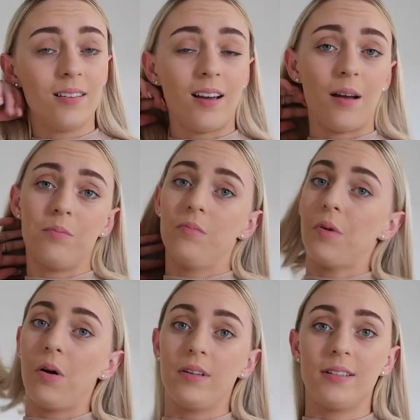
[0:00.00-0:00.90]
i'm
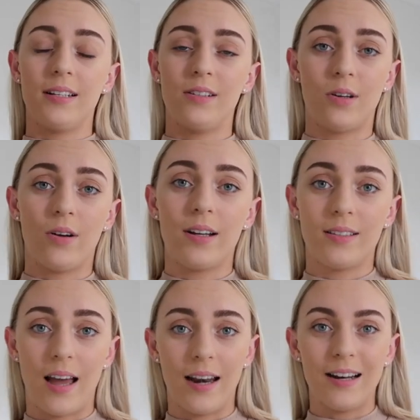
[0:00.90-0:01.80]
honestly so
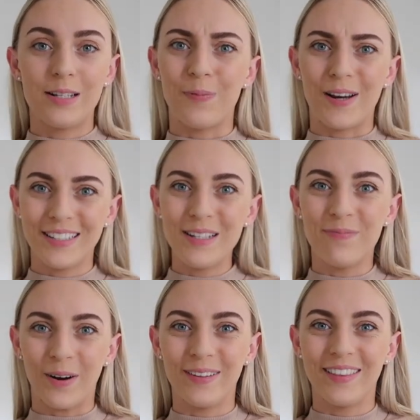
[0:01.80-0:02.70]
excited especially
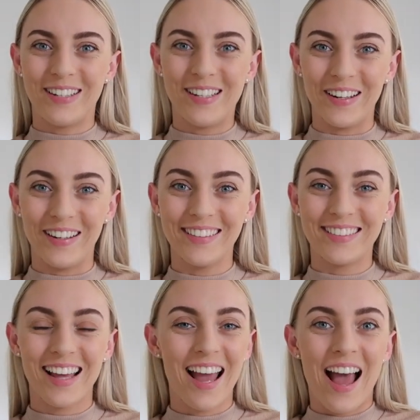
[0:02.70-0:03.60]
both the shoes